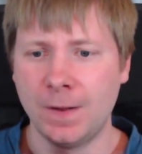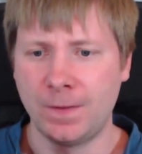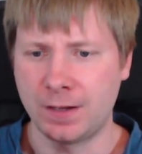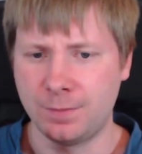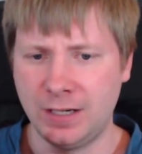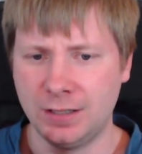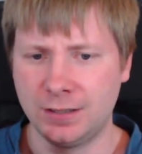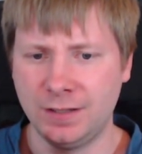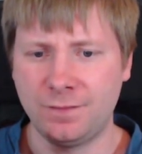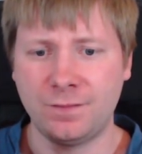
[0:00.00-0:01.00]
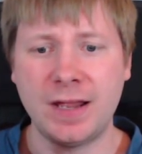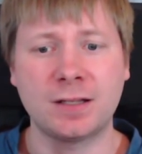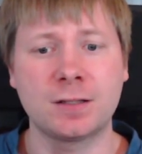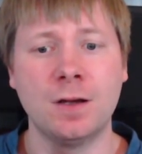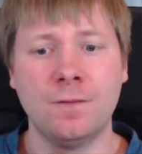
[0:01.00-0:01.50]
they immediately
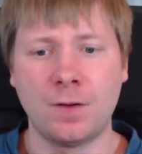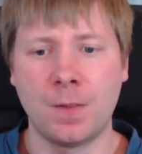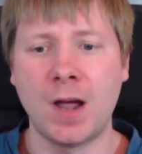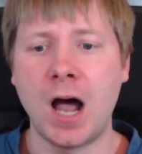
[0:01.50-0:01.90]
fled from the